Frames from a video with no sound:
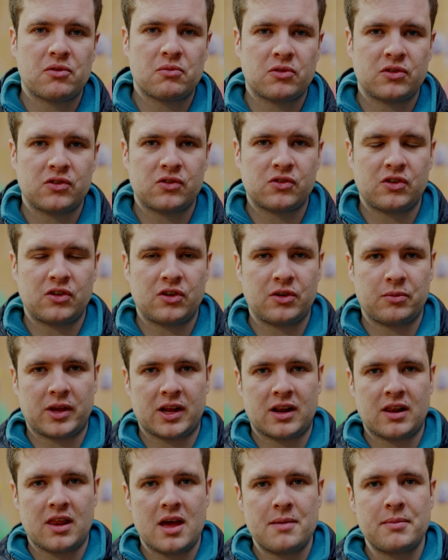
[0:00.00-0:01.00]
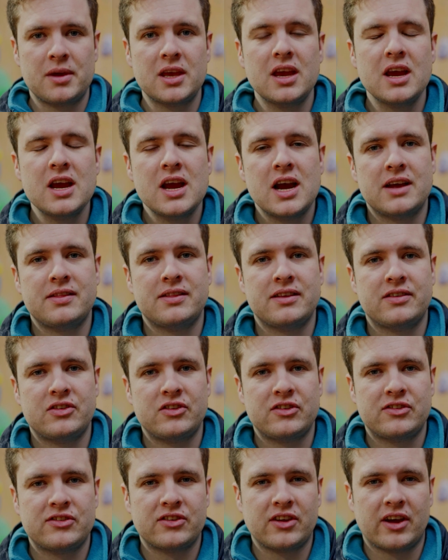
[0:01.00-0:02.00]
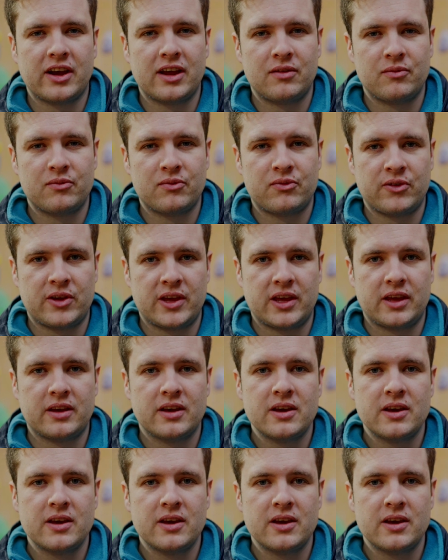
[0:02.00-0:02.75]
ones to do in climbing, and this is silent feet.